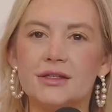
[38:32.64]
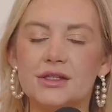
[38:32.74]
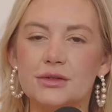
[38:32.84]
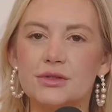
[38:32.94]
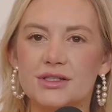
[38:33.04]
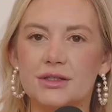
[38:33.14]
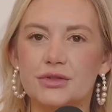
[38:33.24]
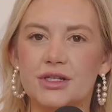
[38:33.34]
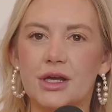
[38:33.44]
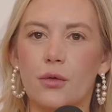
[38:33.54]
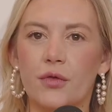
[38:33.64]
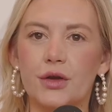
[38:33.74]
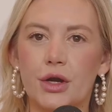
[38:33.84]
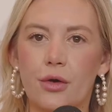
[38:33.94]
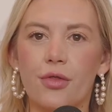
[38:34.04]
do you just usually go with a
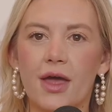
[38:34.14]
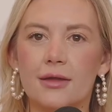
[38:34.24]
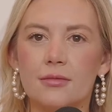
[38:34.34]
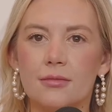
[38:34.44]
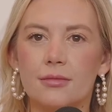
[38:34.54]
no then?